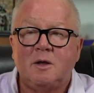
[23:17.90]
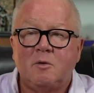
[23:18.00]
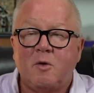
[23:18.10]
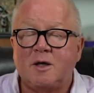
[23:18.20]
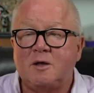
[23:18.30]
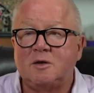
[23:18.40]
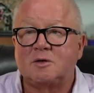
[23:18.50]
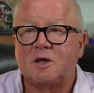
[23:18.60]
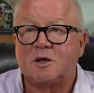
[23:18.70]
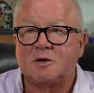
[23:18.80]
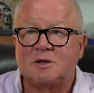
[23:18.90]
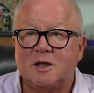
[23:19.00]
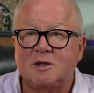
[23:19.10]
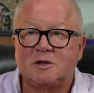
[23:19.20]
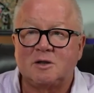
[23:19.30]
to use Clary
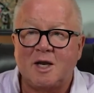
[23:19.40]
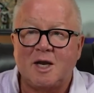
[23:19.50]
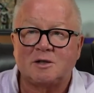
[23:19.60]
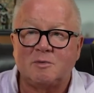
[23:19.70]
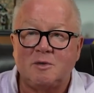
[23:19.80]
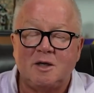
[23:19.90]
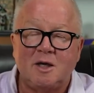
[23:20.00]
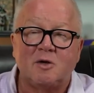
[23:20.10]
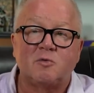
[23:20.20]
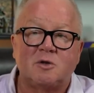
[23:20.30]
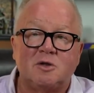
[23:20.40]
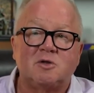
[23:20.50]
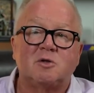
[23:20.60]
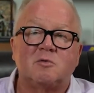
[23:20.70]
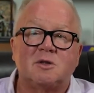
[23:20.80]
Sage, and they asked me, it'll reduce
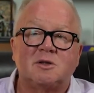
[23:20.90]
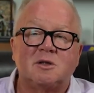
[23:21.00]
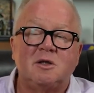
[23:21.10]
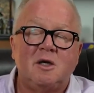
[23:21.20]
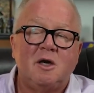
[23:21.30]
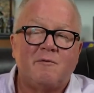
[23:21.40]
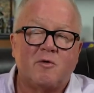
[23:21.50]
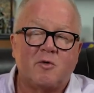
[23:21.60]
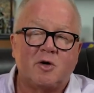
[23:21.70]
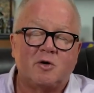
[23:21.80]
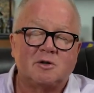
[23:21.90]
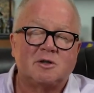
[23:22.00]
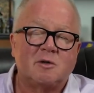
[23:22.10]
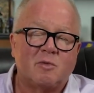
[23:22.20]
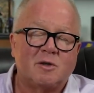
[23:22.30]
your risk for recurrence
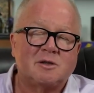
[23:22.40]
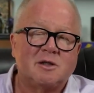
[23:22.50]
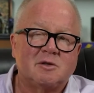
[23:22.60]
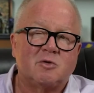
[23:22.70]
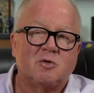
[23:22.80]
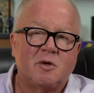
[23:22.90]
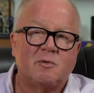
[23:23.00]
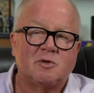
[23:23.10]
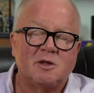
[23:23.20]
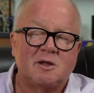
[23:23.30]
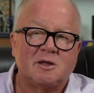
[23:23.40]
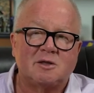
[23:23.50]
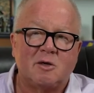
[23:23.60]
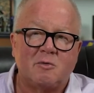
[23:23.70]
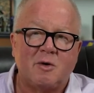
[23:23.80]
of breast cancer 30%. That's an
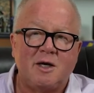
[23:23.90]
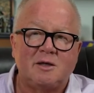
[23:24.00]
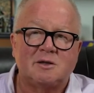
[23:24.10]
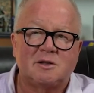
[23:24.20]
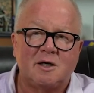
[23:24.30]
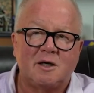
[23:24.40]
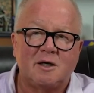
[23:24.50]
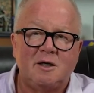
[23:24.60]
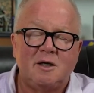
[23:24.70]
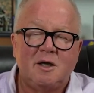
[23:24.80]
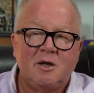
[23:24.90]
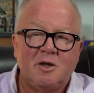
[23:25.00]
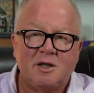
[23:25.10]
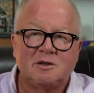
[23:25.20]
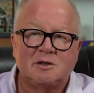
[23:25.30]
Iranian study.
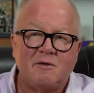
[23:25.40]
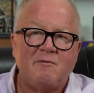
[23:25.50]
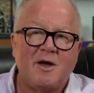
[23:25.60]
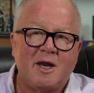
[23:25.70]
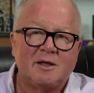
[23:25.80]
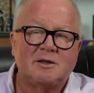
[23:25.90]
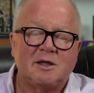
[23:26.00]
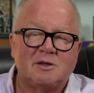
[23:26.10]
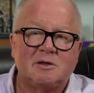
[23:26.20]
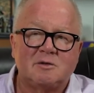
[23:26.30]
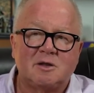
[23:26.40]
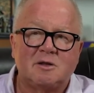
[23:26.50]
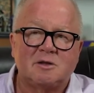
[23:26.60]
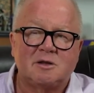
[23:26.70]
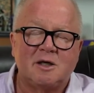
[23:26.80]
That's some validation. It was a
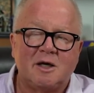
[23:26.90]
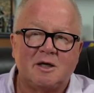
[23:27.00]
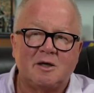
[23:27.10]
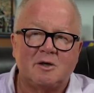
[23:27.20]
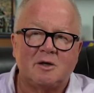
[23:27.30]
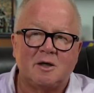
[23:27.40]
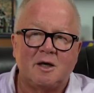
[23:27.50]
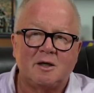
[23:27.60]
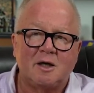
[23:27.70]
good study, it looked like.